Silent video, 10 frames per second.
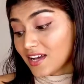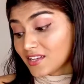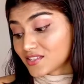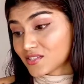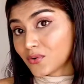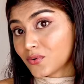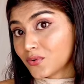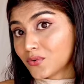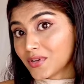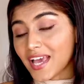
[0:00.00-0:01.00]

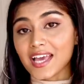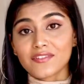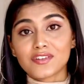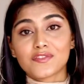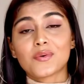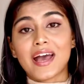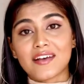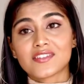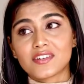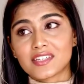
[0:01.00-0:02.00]
So yeah, even if you
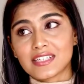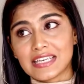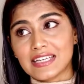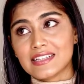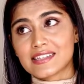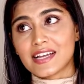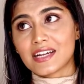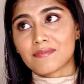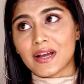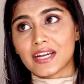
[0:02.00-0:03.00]
have certain heels
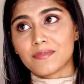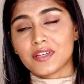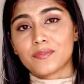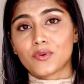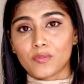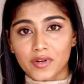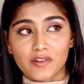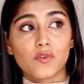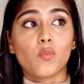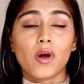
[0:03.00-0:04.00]
that might be appropriate
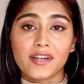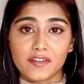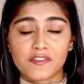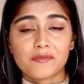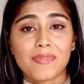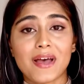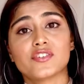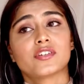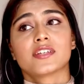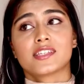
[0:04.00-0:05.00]
for one different
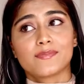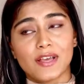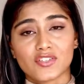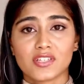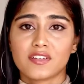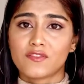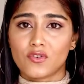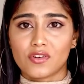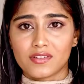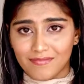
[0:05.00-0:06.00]
pageant, especially
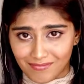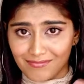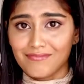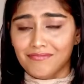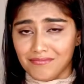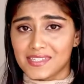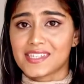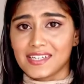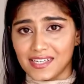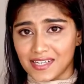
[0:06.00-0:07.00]
for Miss
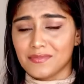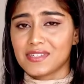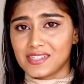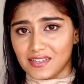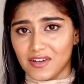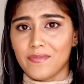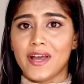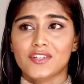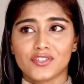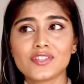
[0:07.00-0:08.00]
India, Miss Diva
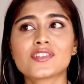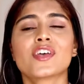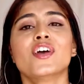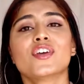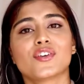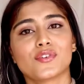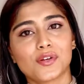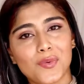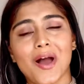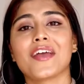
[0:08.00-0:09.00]
pageants, you
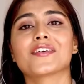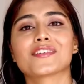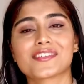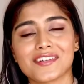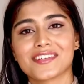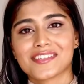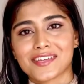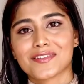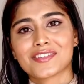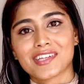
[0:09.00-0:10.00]
require a certain
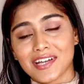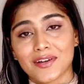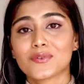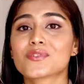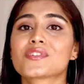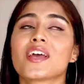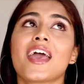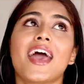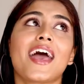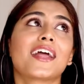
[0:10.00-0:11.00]
set of stilettos,
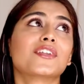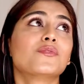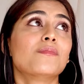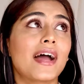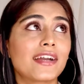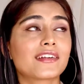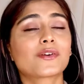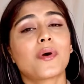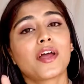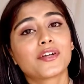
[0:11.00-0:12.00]
and you might
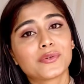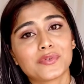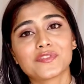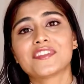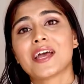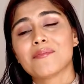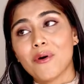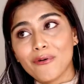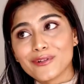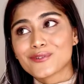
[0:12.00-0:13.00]
require two of them
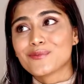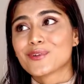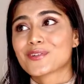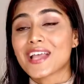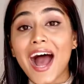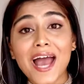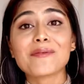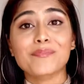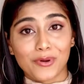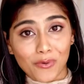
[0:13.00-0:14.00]
also, because I
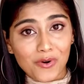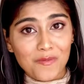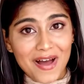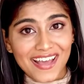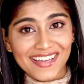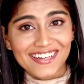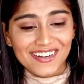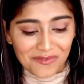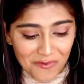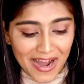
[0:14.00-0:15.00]
broke mine
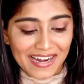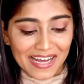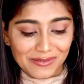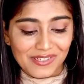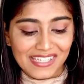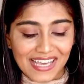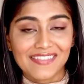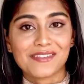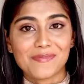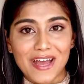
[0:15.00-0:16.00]
while I was
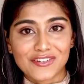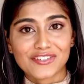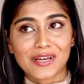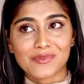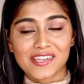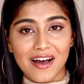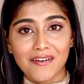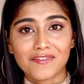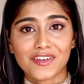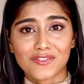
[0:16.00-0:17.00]
in the pageant. I was
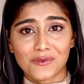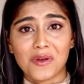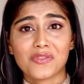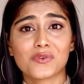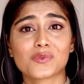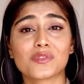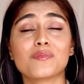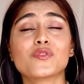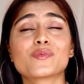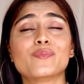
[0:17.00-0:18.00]
halfway through, and those were the
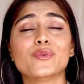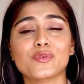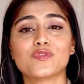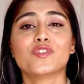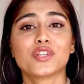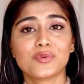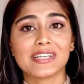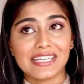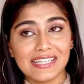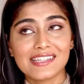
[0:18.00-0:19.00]
most beautiful nude
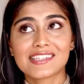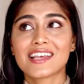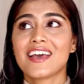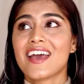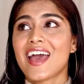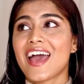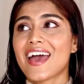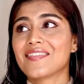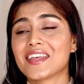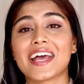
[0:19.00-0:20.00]
heels,
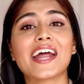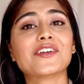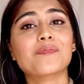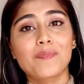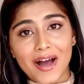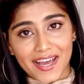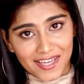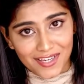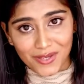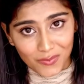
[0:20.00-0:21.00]
and then I had to buy
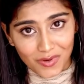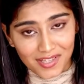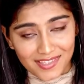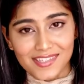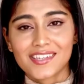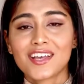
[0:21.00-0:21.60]
new ones.